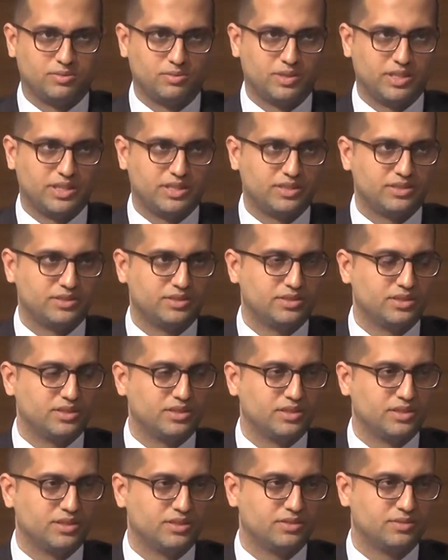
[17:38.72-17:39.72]
Well,
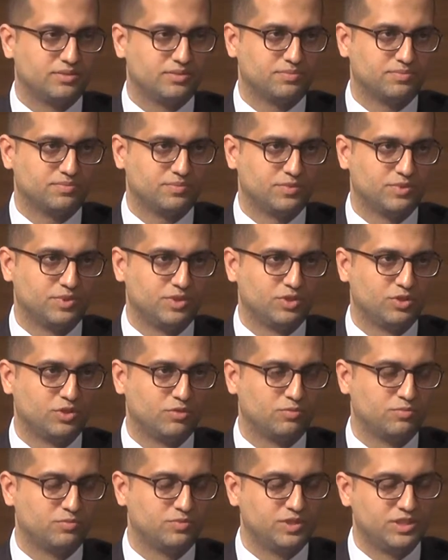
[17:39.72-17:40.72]
you
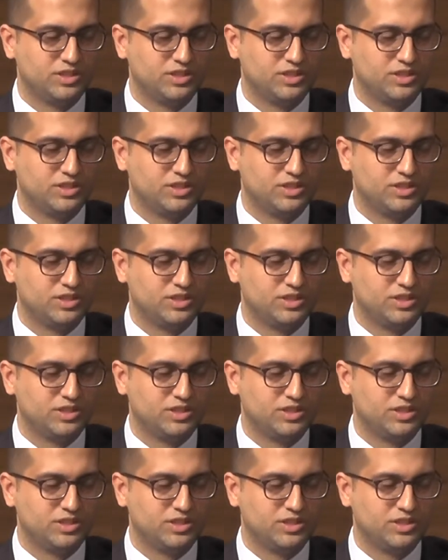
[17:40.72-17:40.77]
know,